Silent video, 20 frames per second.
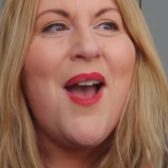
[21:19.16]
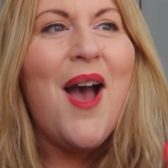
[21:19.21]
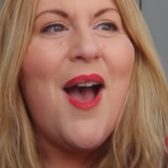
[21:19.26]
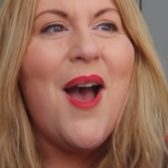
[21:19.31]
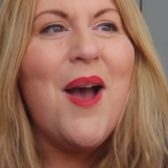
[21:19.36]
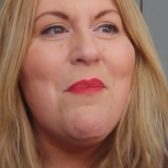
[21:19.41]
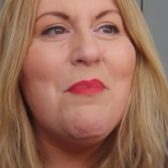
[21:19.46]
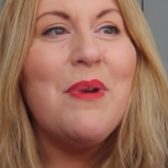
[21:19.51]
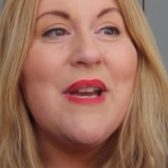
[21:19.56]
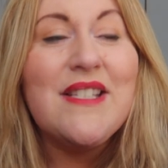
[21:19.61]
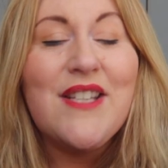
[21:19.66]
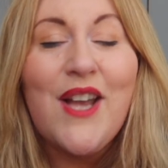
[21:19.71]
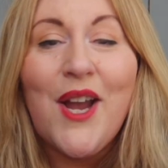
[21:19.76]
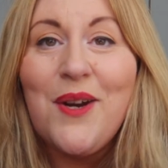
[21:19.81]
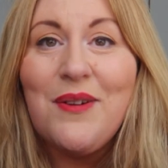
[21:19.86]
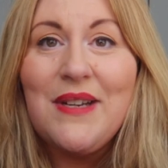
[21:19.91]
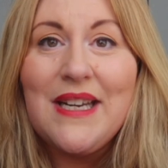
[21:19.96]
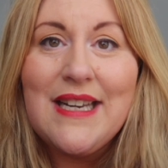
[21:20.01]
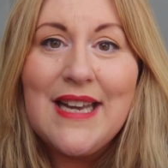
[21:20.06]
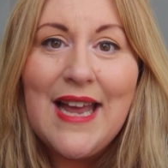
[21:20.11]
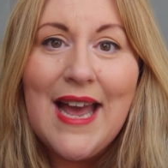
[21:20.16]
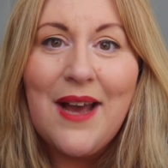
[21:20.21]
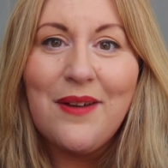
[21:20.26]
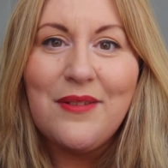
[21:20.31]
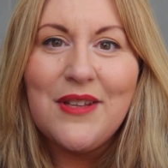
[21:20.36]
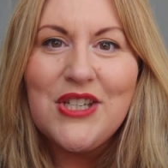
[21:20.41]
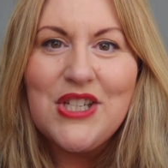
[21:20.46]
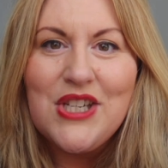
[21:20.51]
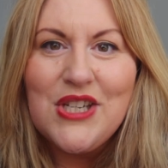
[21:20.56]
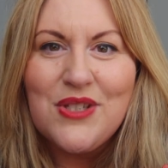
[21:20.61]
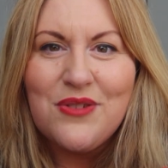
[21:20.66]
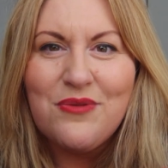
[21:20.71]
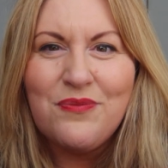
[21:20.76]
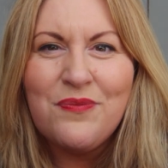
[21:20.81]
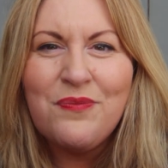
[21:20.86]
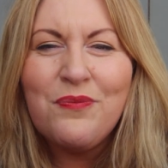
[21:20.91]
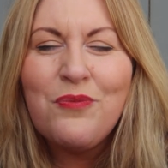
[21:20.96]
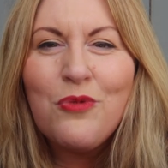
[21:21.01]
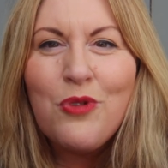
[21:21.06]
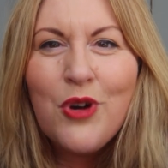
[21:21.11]
but it's only now that she's
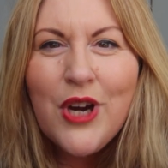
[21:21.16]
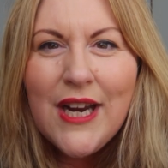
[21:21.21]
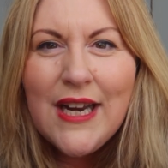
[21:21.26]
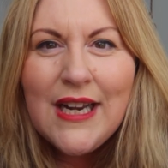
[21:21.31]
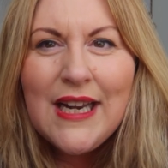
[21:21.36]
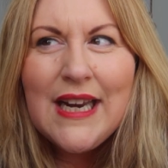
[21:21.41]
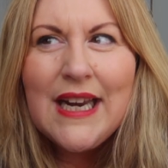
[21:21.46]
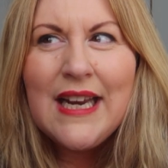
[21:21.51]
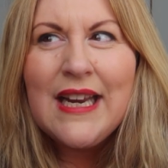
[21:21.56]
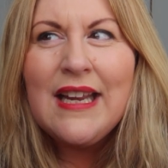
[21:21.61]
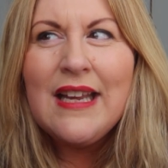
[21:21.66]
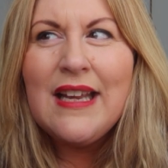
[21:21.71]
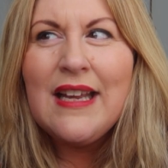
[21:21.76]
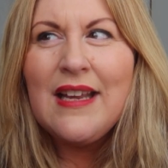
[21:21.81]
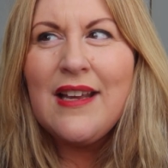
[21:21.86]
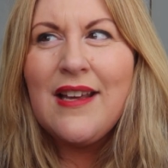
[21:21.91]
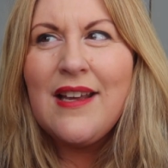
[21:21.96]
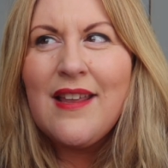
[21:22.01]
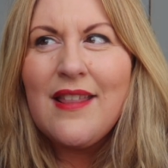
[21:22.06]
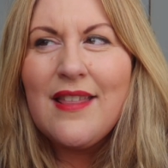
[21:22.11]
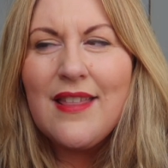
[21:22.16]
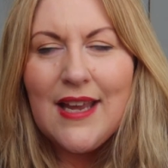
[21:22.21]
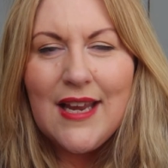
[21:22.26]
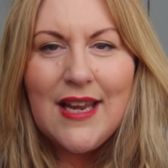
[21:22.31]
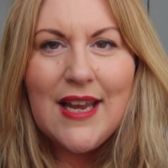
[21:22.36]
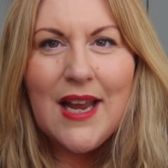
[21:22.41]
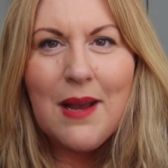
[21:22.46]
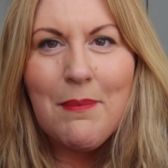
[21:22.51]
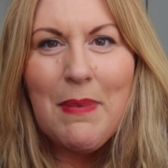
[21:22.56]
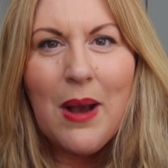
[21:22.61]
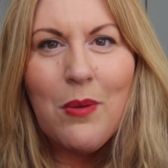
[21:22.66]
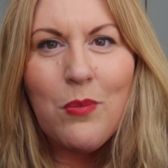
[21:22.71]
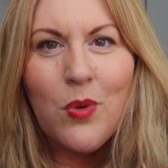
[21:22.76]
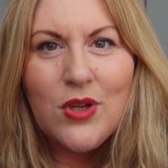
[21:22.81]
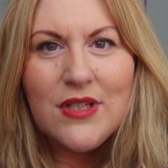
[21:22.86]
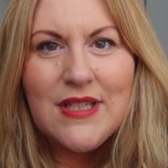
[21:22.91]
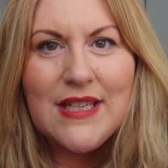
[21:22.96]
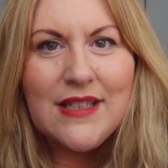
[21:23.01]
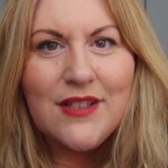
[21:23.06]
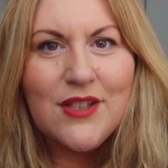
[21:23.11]
really thinking about
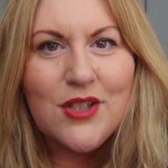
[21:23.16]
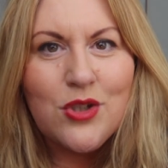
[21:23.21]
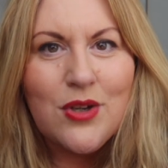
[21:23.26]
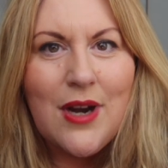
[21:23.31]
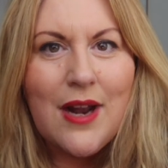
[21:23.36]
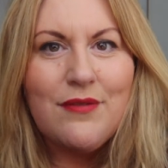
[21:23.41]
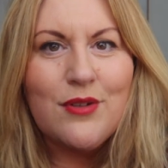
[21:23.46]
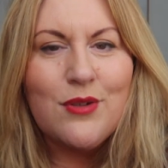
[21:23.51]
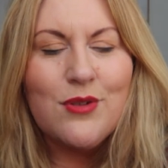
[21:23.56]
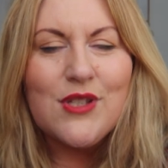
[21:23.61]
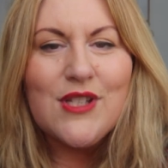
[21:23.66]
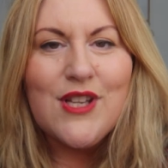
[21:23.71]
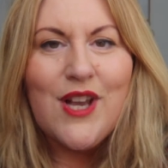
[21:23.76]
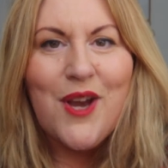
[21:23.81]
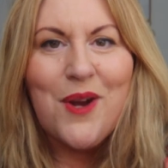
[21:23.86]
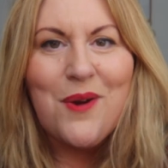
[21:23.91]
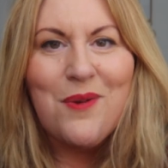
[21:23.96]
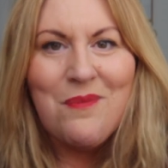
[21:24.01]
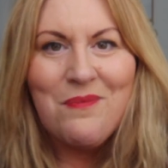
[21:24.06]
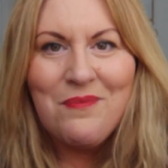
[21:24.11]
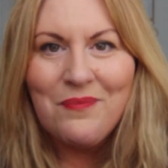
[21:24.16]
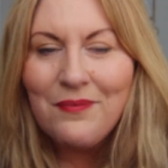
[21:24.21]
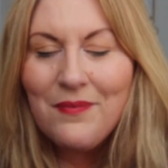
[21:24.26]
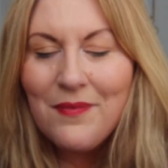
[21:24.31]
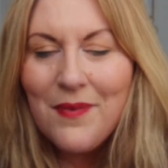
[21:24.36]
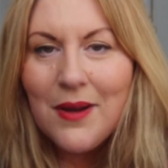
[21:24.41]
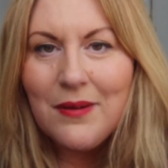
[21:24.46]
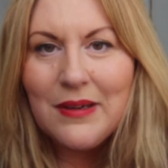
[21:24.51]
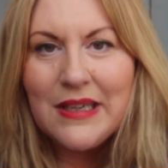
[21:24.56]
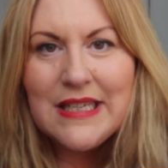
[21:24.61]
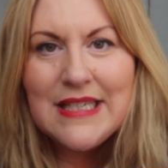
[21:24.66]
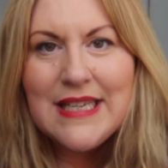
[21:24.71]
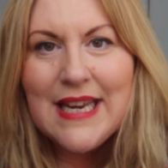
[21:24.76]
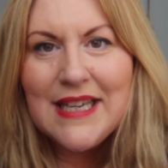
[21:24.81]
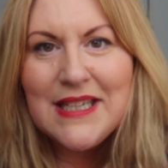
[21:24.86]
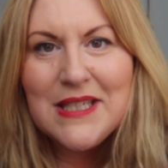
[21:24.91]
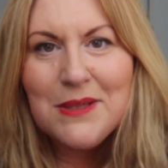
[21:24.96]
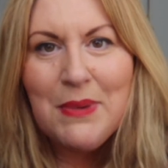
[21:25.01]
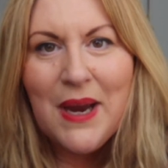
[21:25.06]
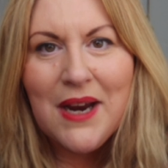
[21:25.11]
wanting to travel. So I'm going to
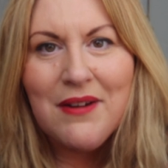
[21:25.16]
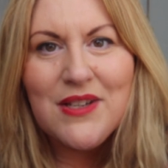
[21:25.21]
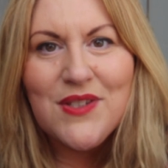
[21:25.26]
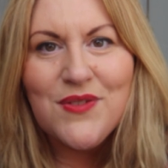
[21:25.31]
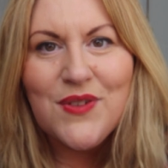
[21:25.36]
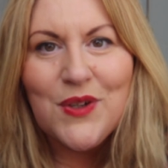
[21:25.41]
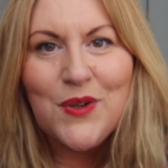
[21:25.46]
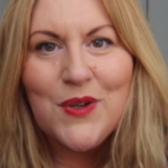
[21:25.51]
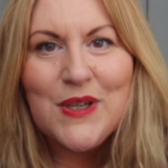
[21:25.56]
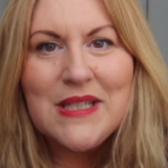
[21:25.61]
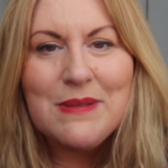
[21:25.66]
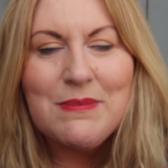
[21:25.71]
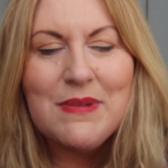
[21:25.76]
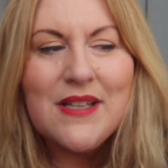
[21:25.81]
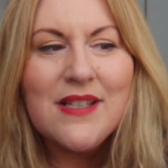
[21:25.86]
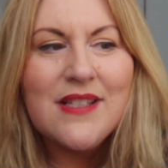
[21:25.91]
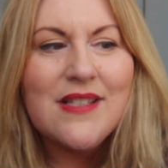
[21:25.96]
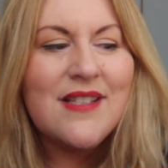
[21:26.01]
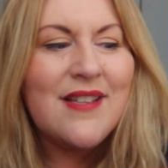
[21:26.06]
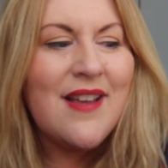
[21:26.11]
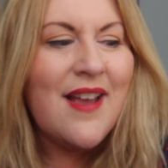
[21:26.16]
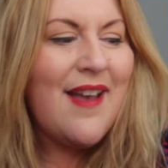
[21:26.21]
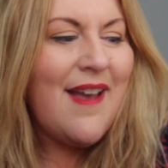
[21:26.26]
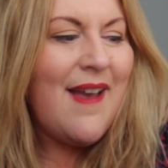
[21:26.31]
take her to Paris for Christmas.